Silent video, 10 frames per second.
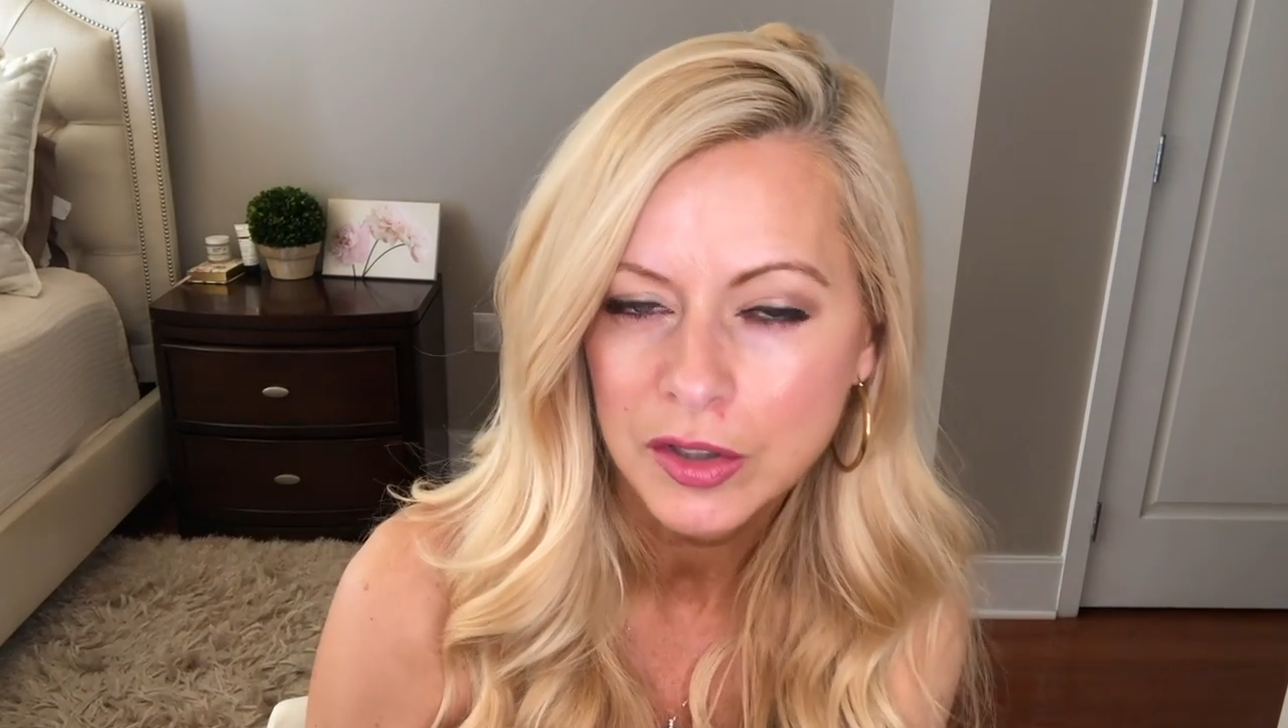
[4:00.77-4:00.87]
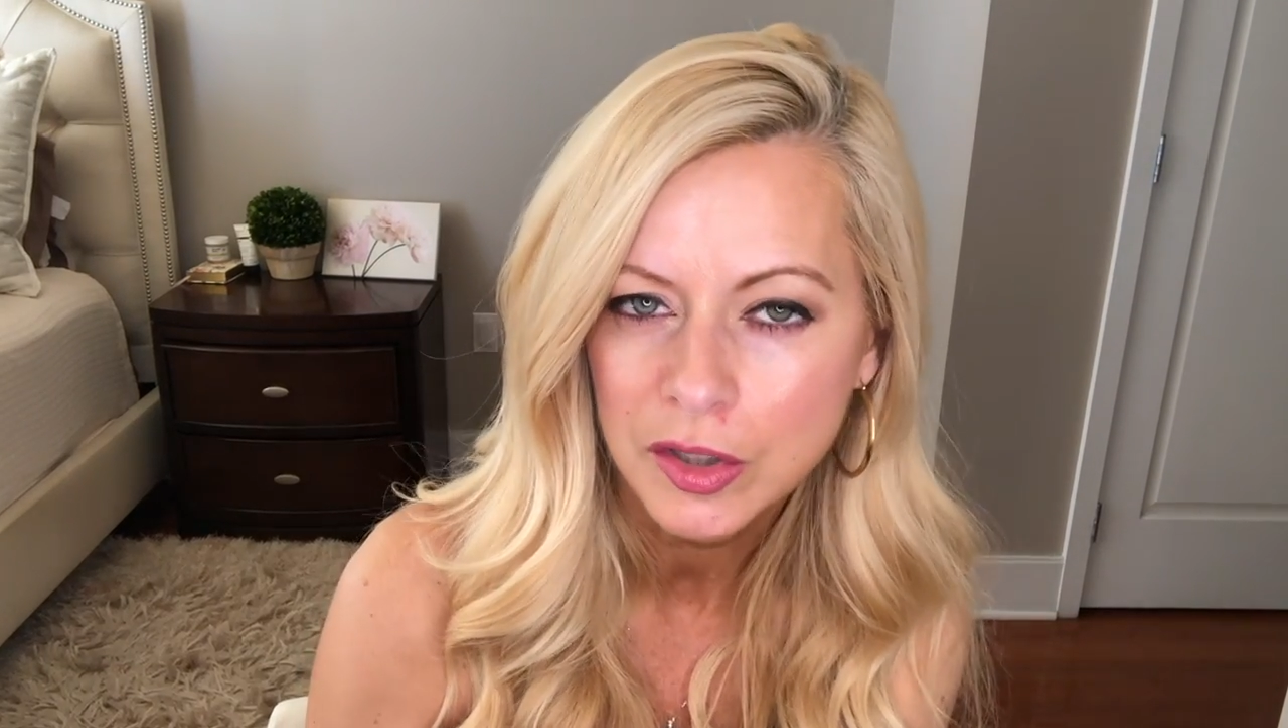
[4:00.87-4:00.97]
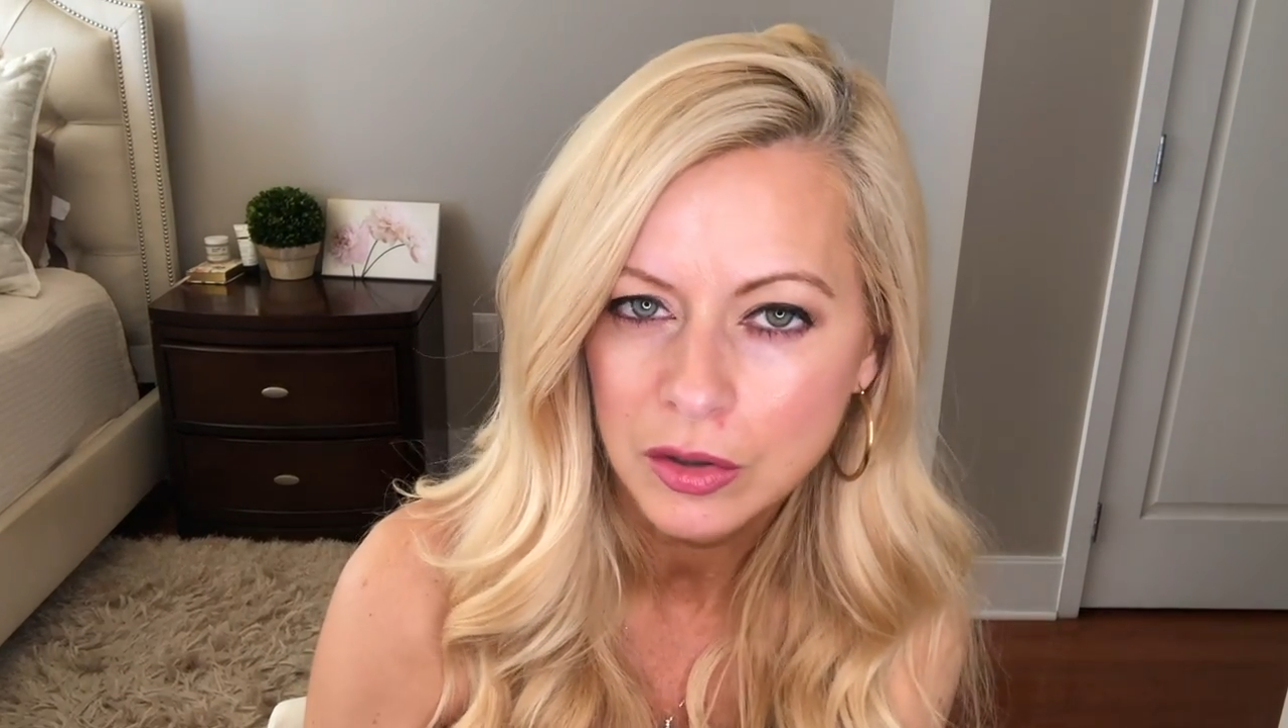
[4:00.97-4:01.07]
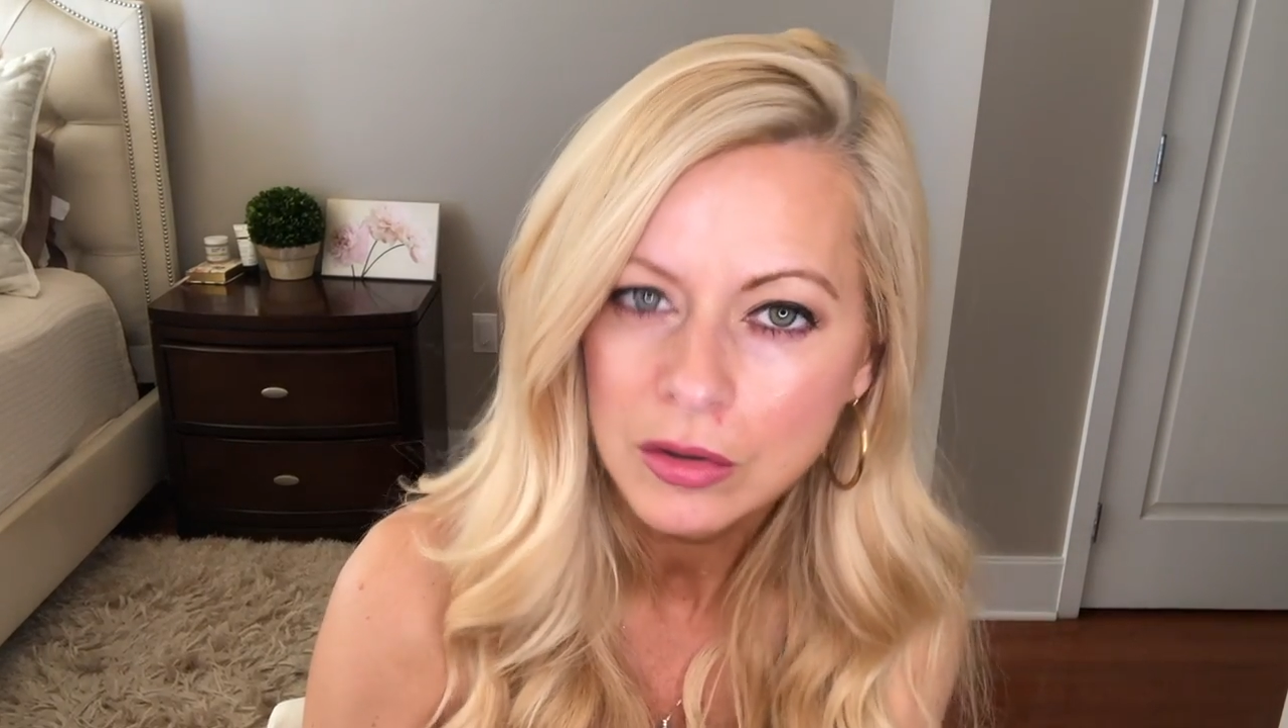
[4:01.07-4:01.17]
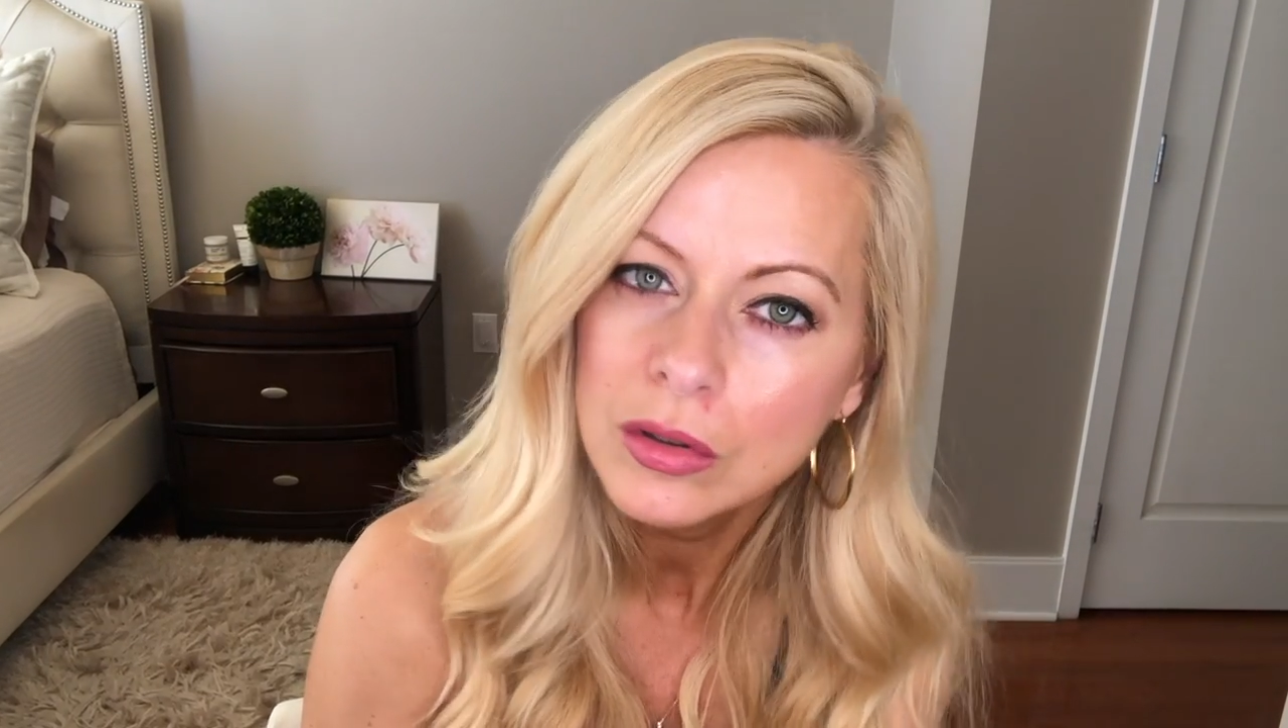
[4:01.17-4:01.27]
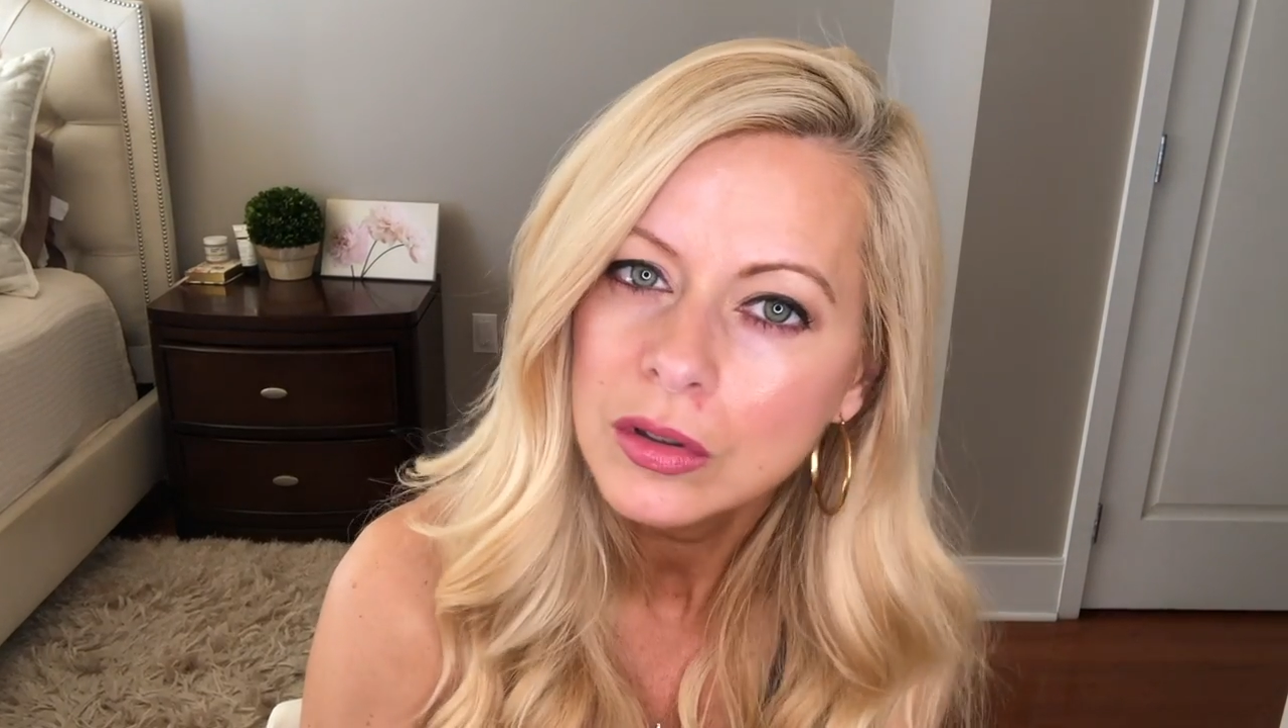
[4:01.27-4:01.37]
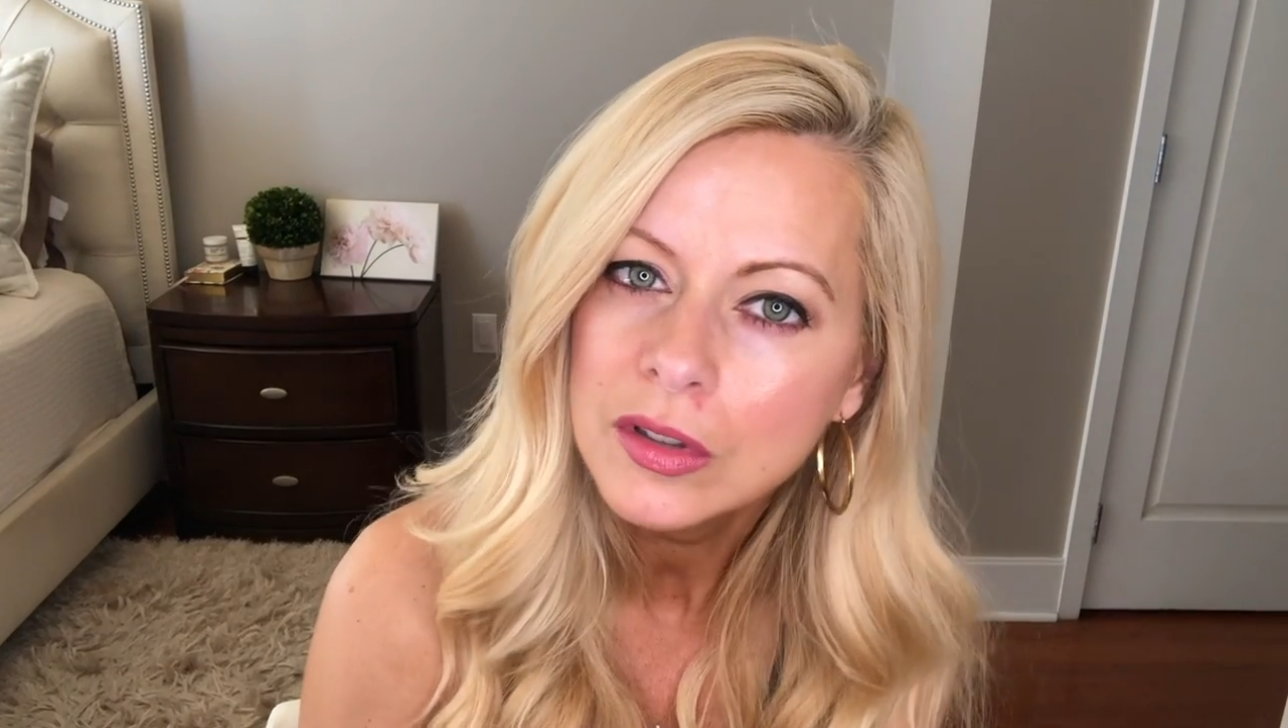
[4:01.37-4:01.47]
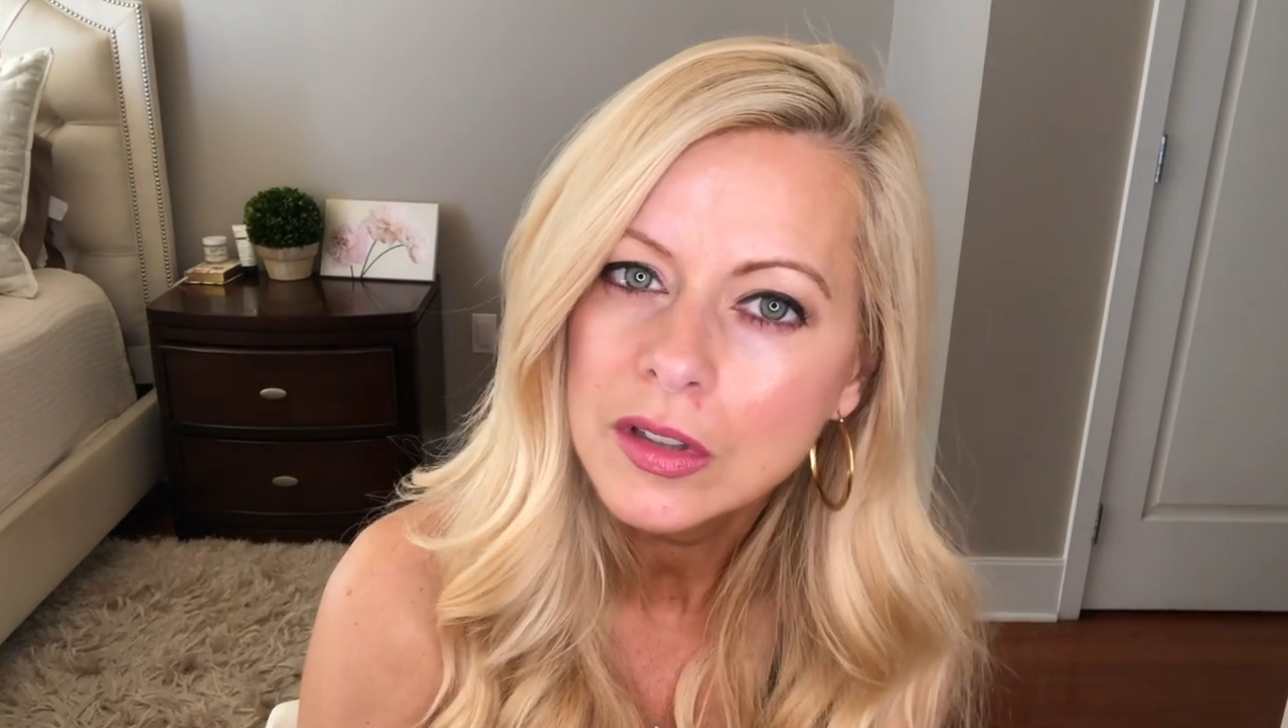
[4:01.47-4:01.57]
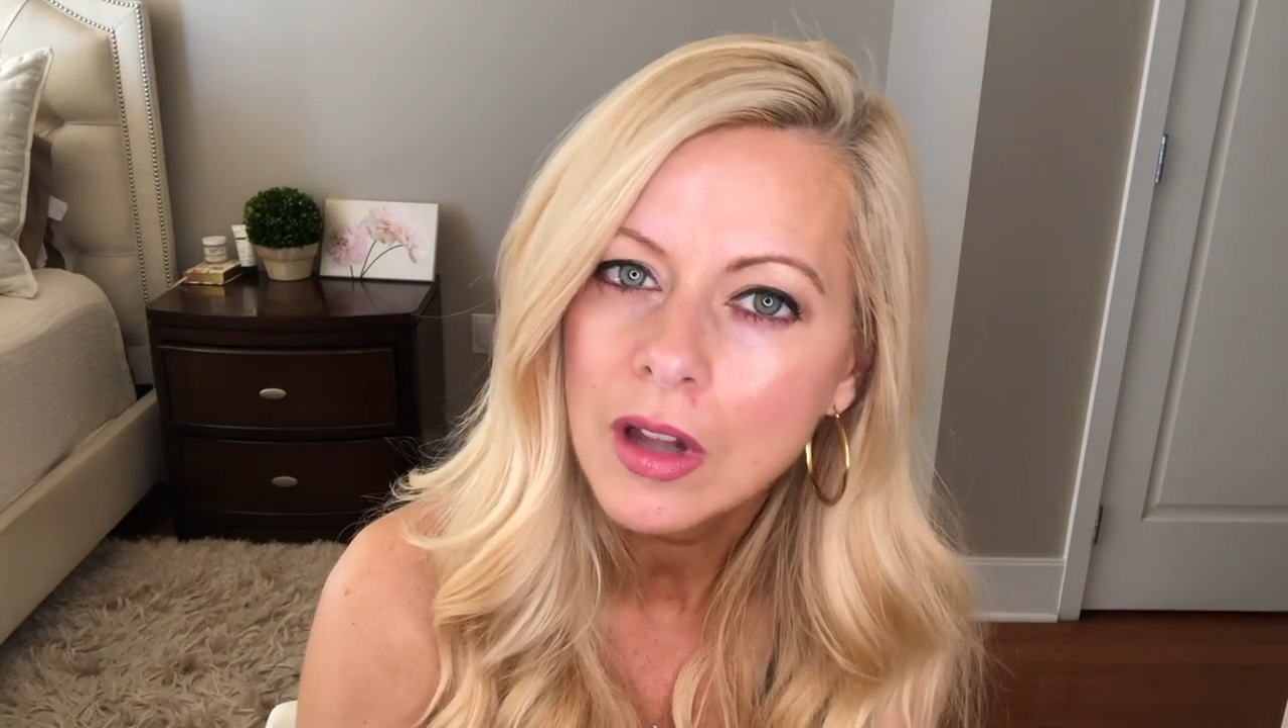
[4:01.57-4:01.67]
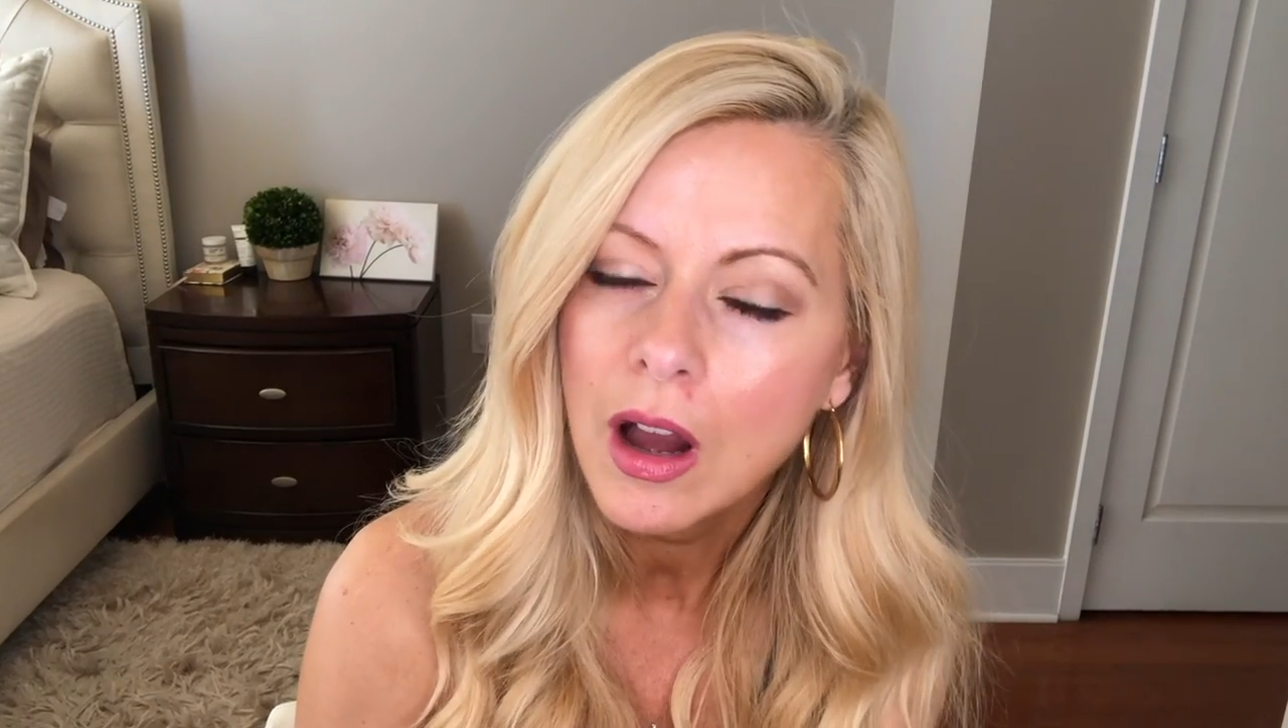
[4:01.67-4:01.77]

circles